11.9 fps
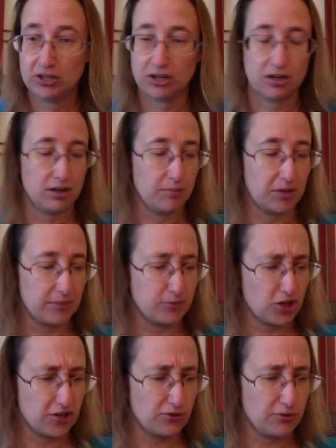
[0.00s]
I'm
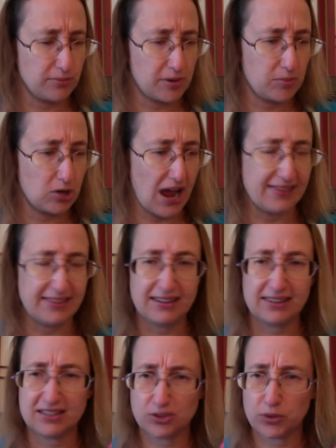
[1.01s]
trying to remember, I
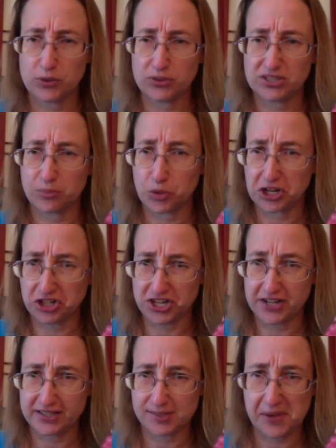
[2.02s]
think this one was
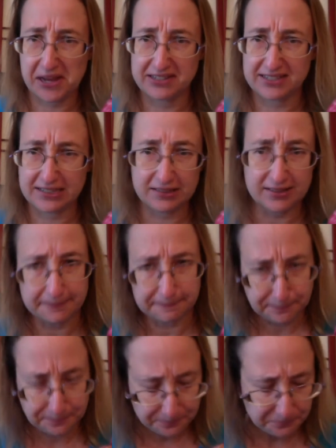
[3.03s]
Impressionist paintings.
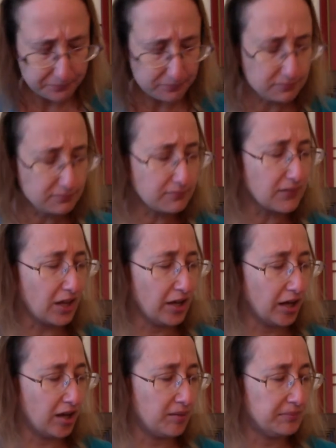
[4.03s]

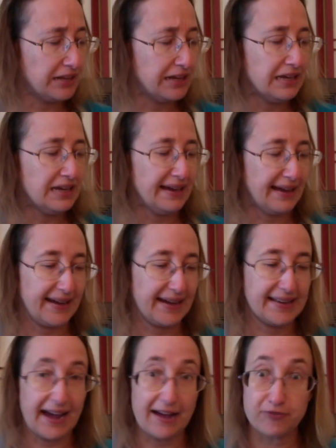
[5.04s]
And
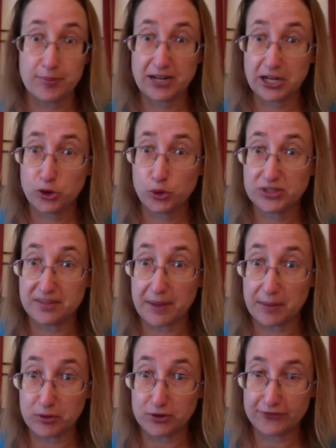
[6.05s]
everybody who is a
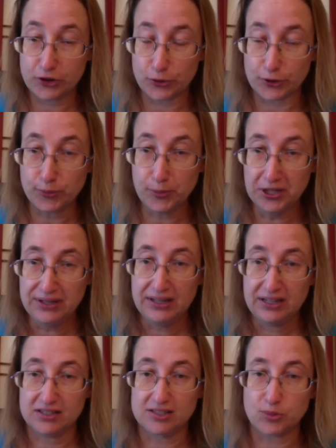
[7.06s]
member of the group
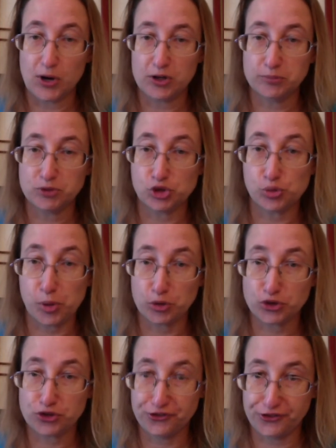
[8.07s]
is welcome to
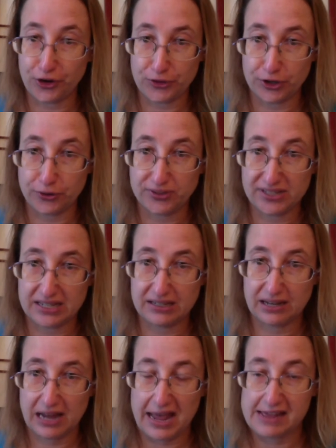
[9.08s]
post photos
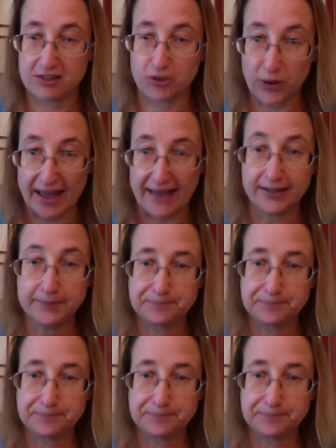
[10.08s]
in a thread,